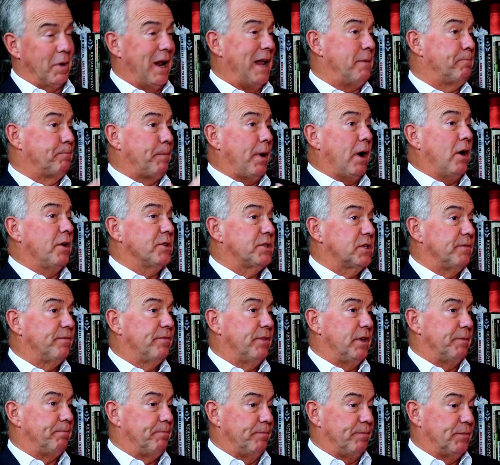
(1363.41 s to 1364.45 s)
And part of
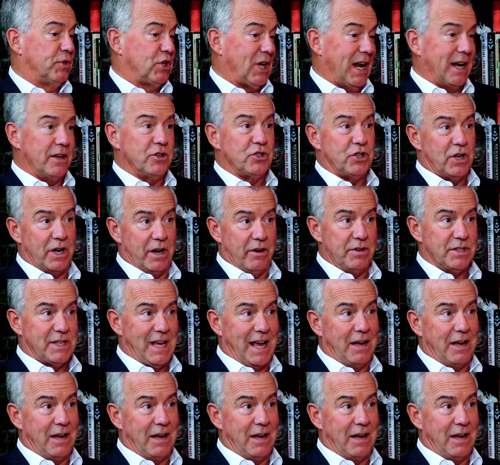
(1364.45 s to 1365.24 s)
the challenge here is